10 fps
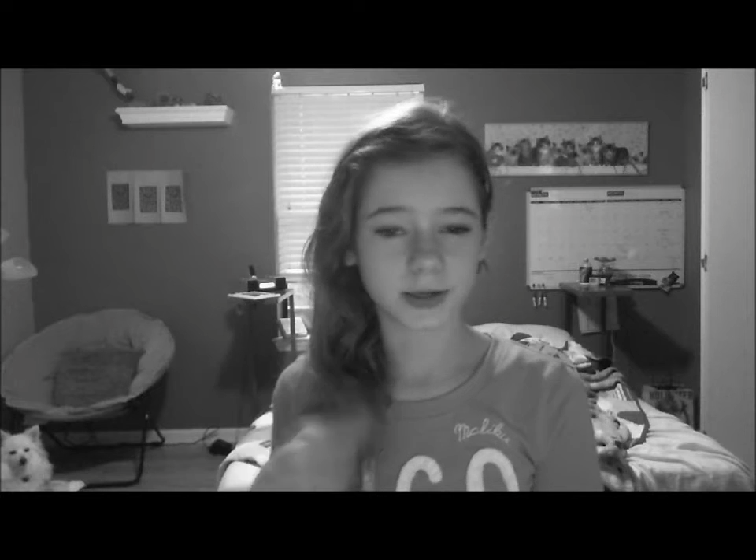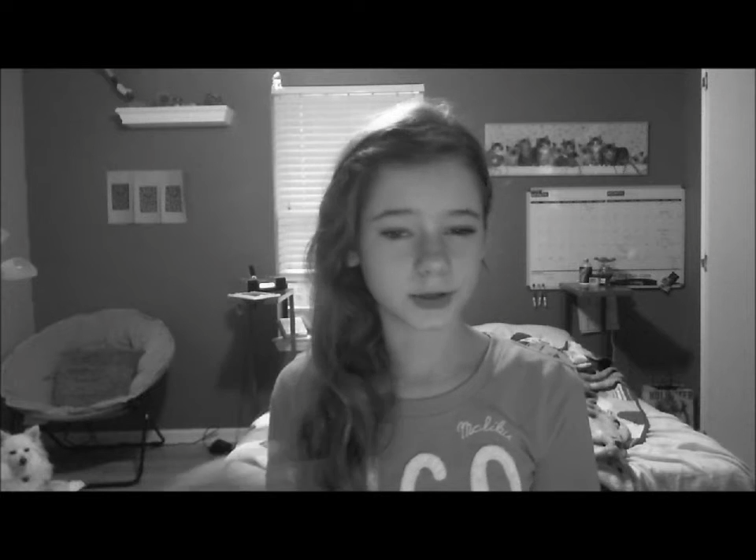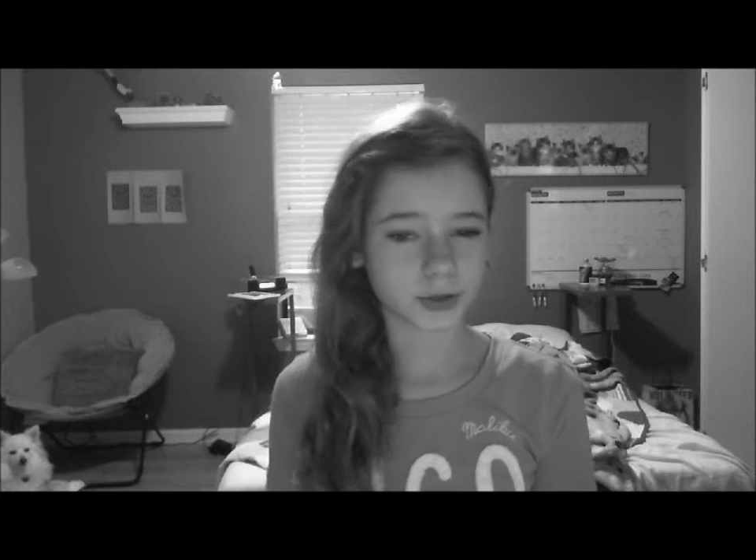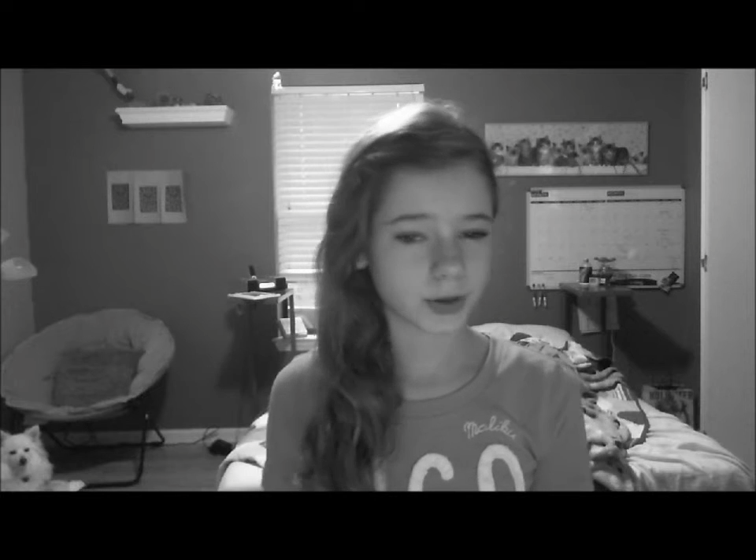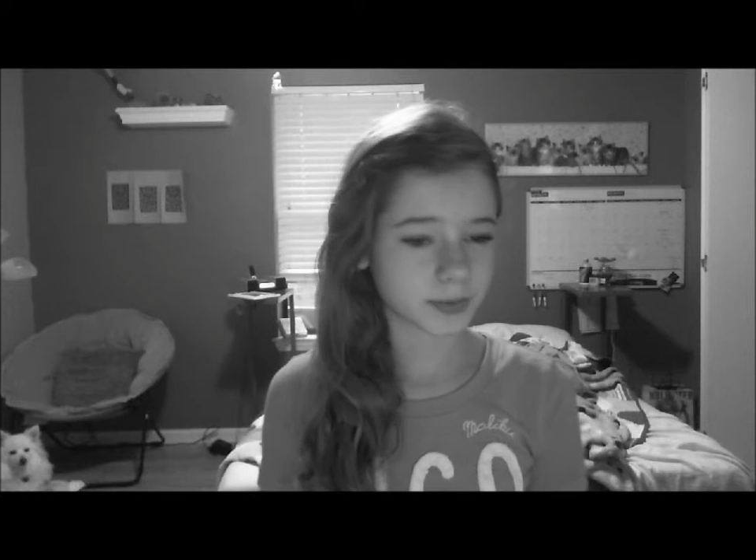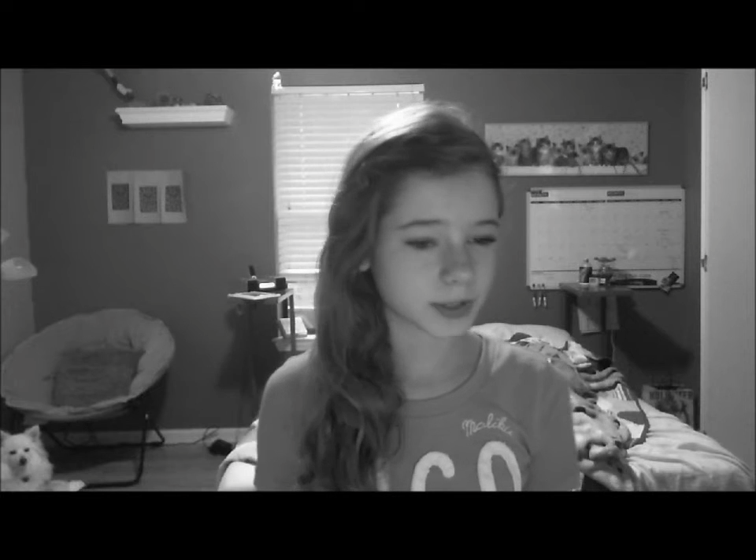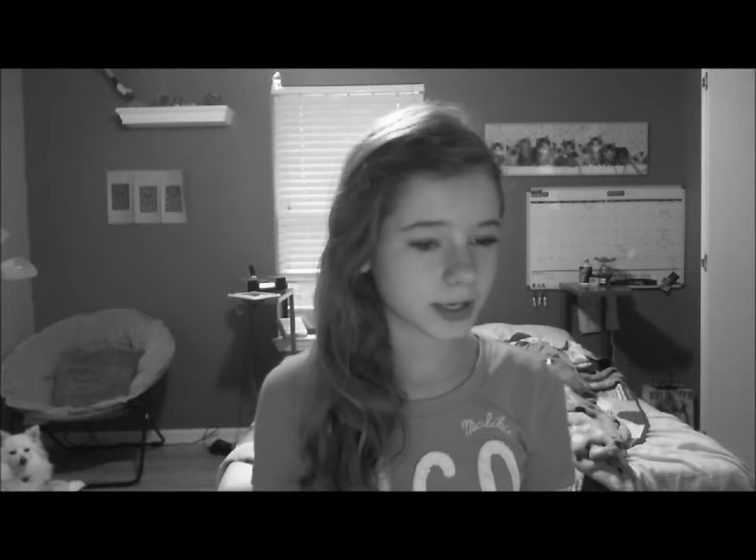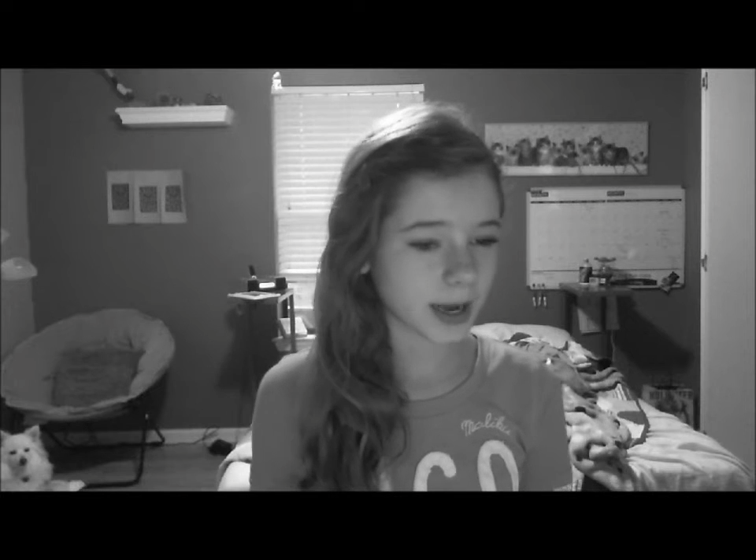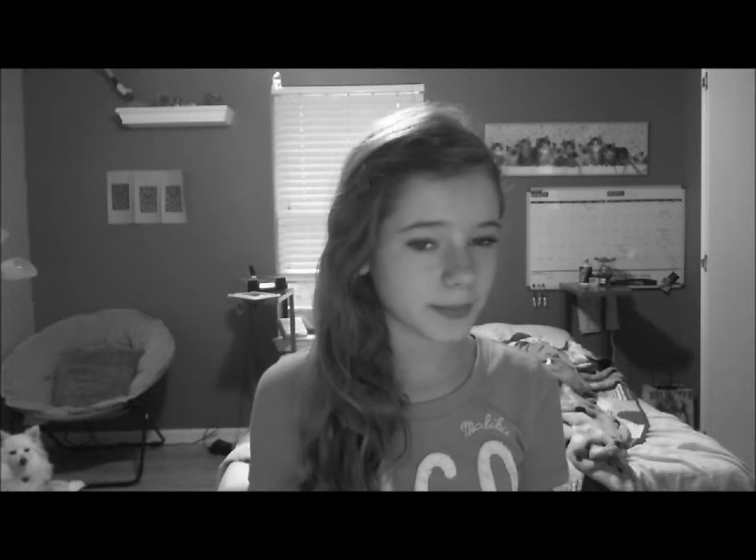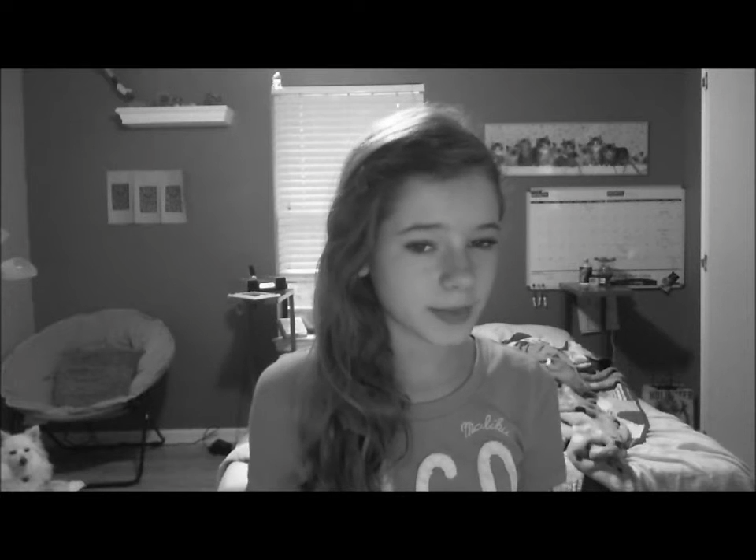description
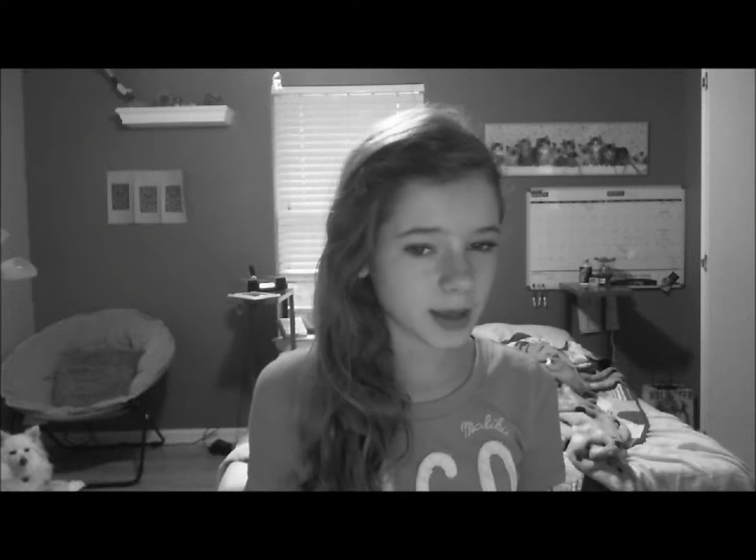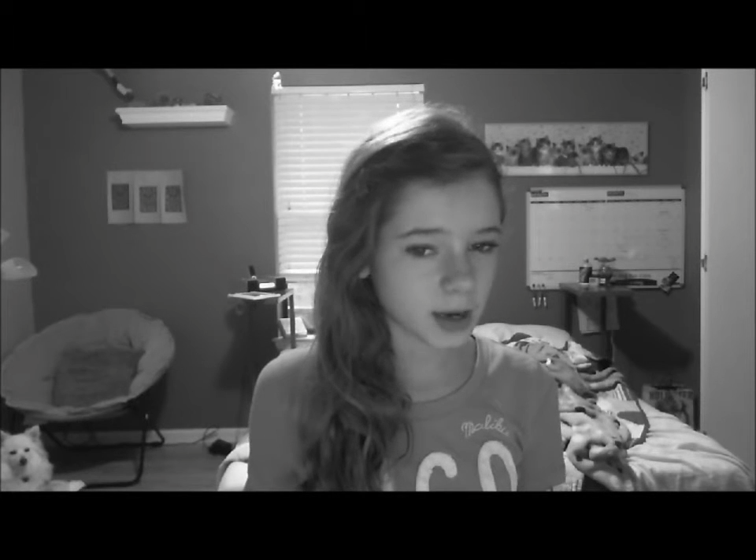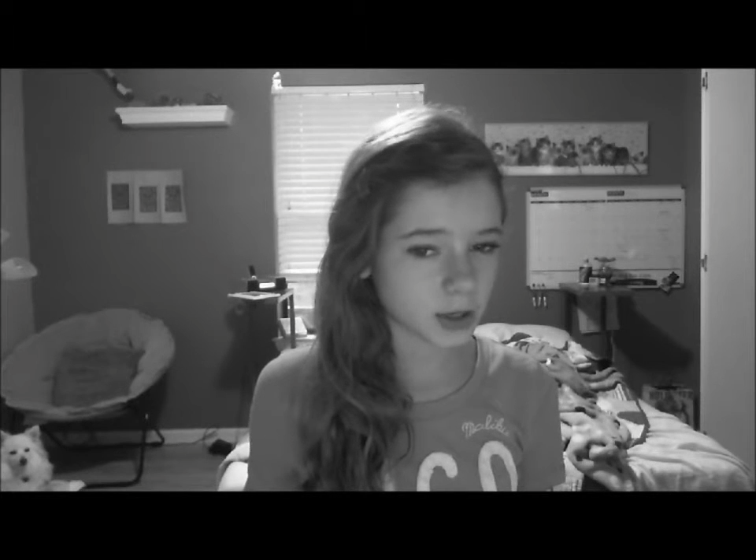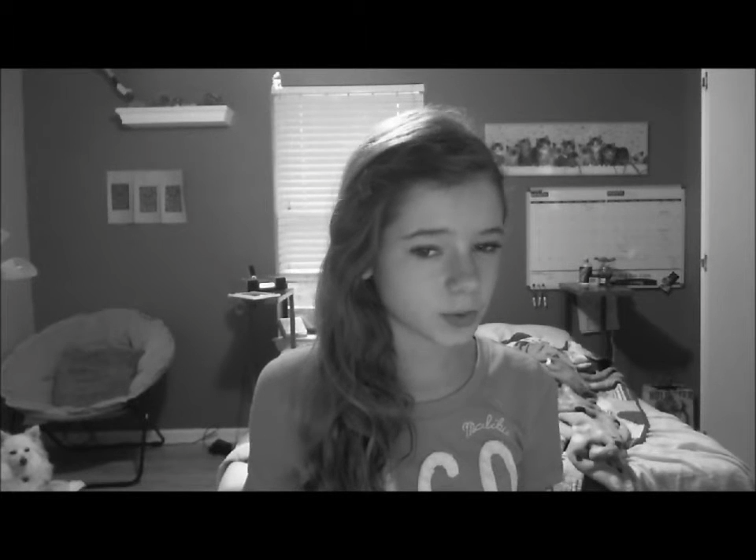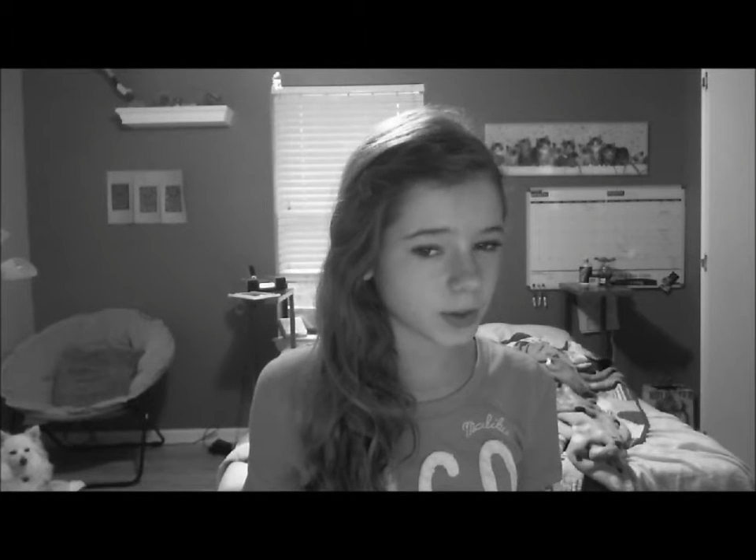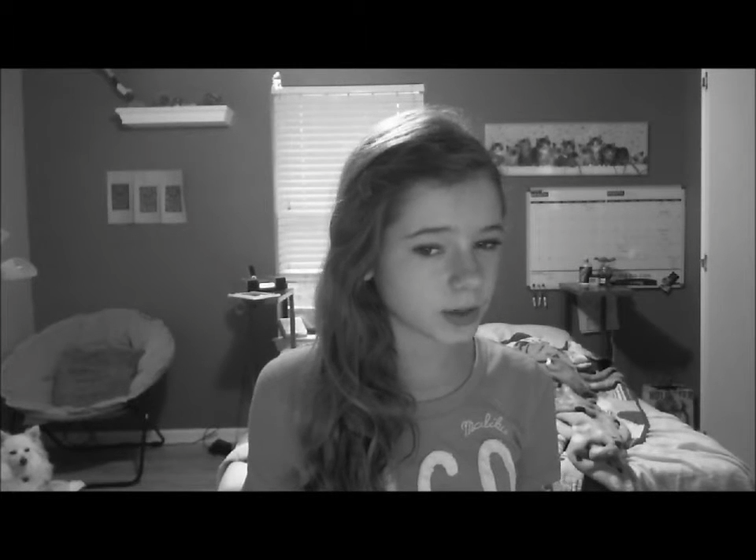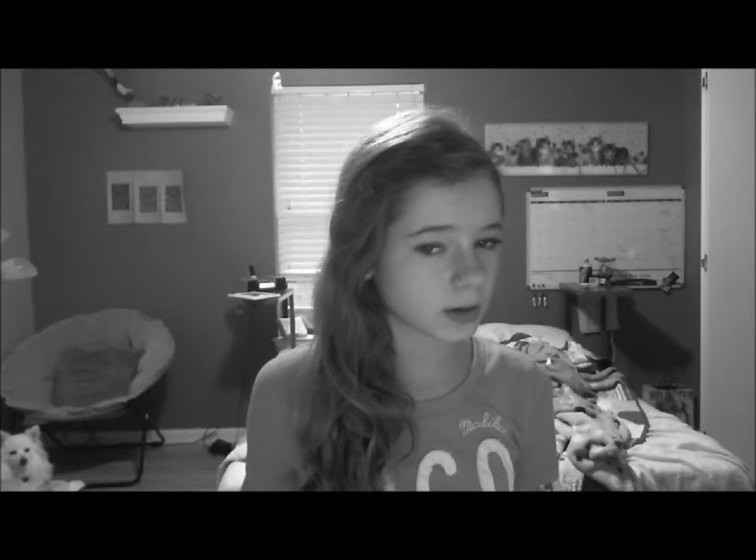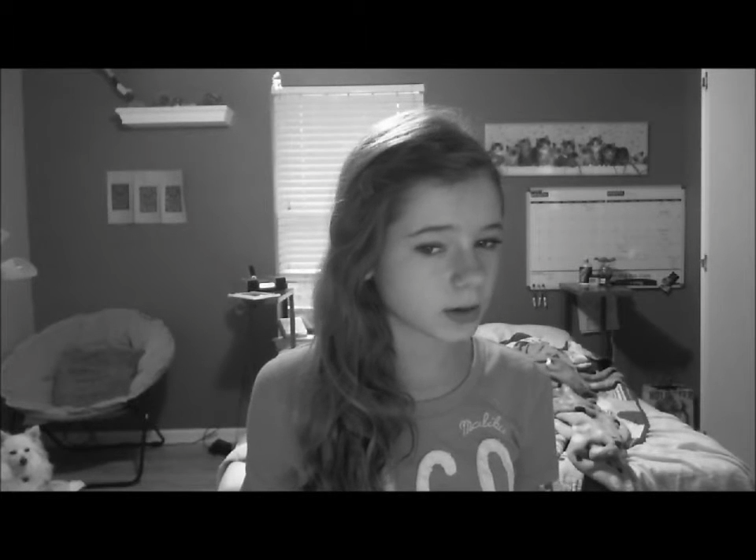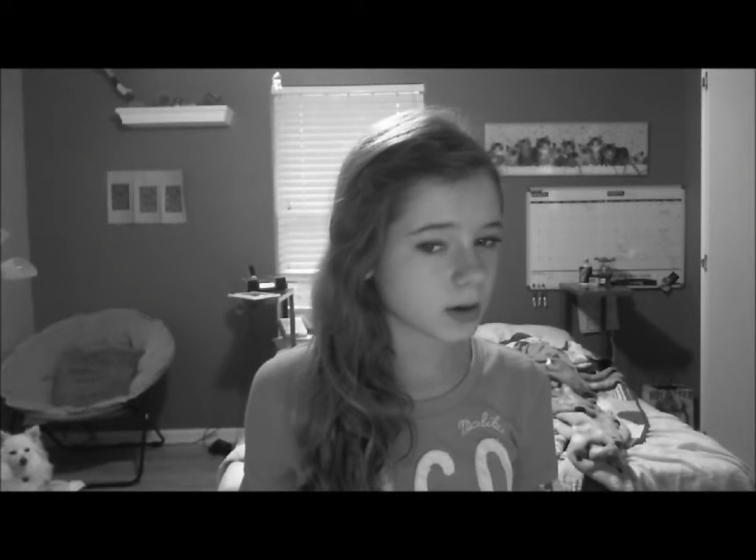type thing on Twitter